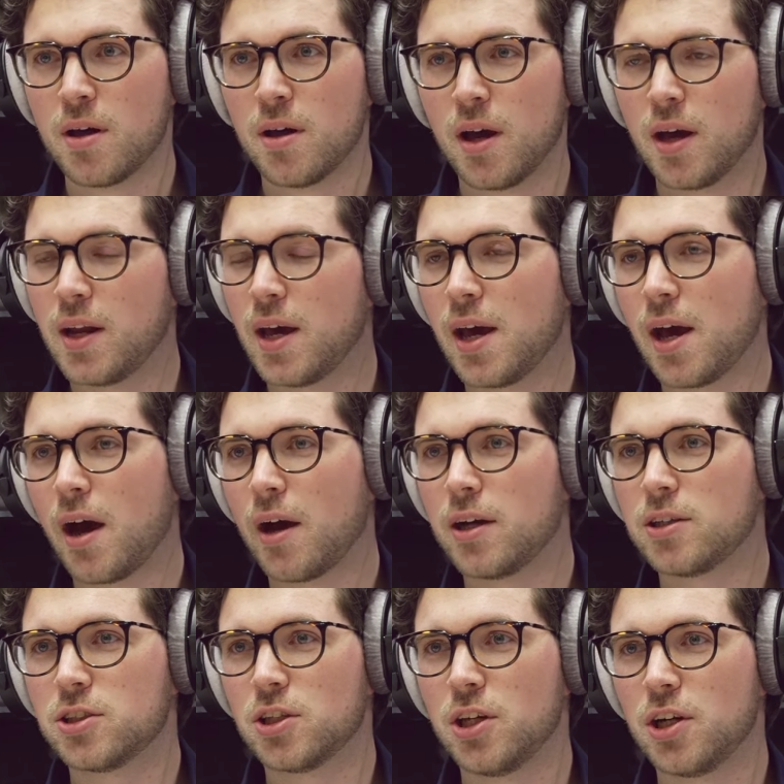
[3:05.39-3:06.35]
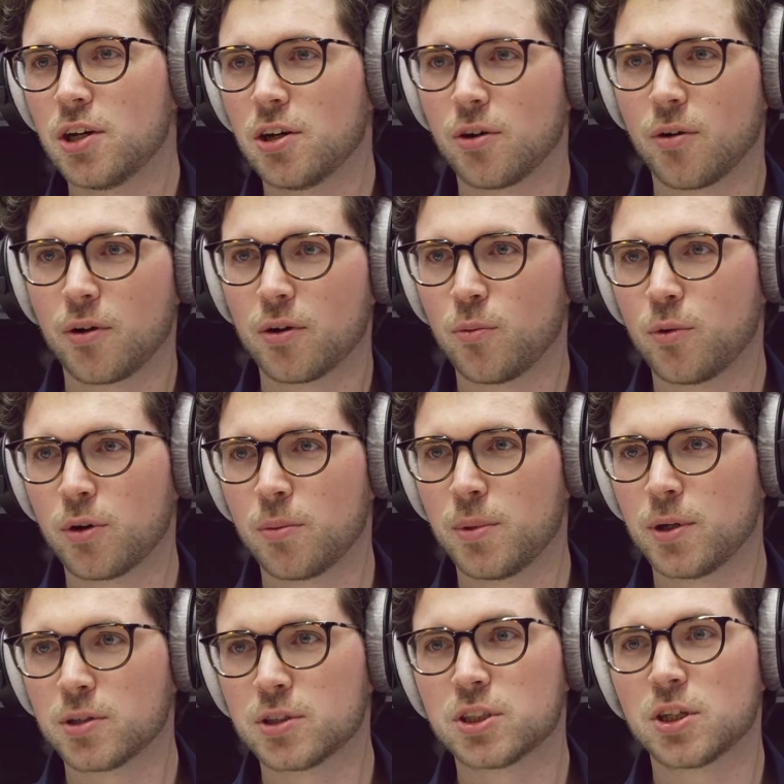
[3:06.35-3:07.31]
an AI engineer or I want to
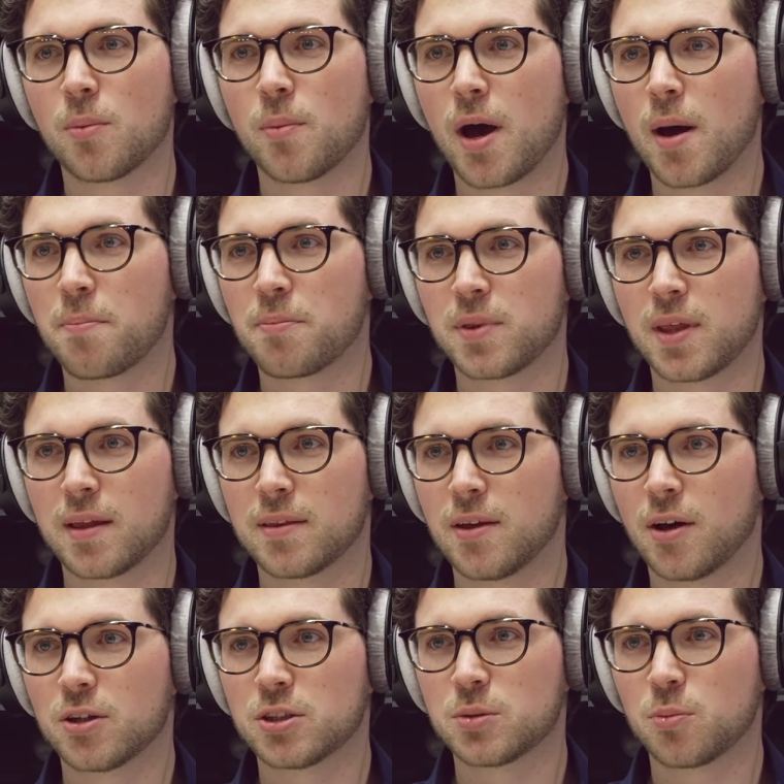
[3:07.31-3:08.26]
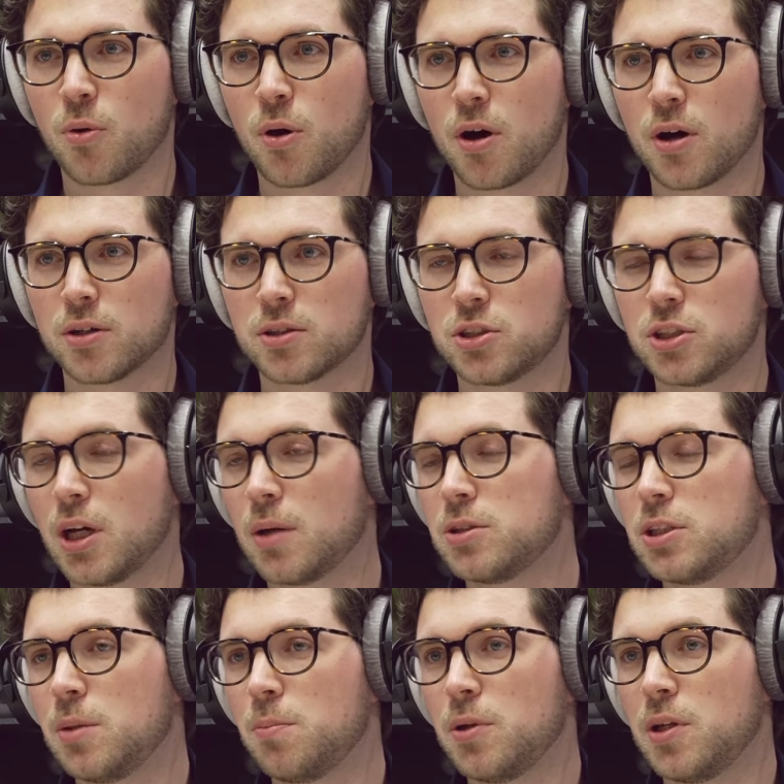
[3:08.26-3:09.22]
build some app that does what
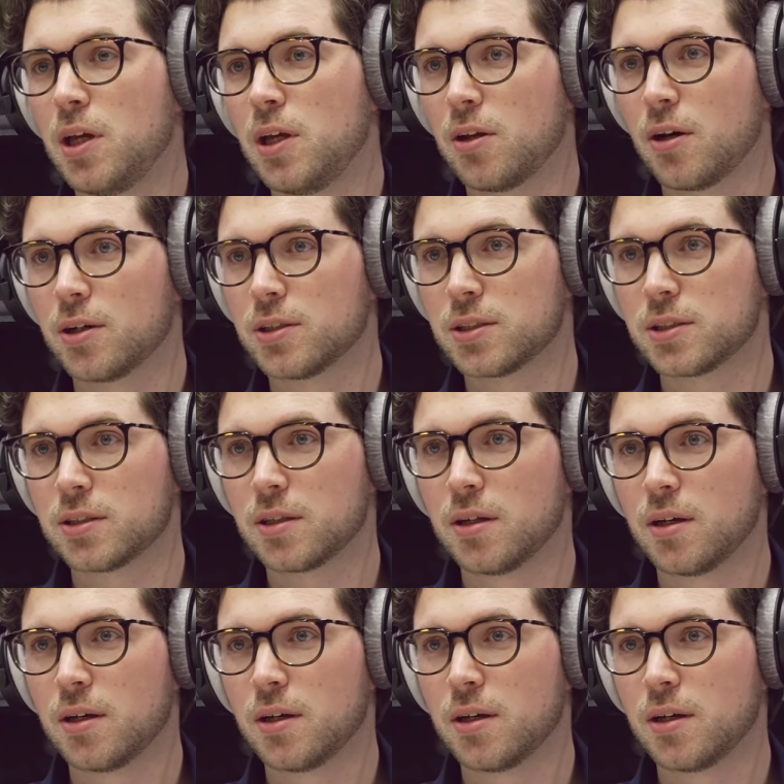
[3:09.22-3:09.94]
ChatGPT does,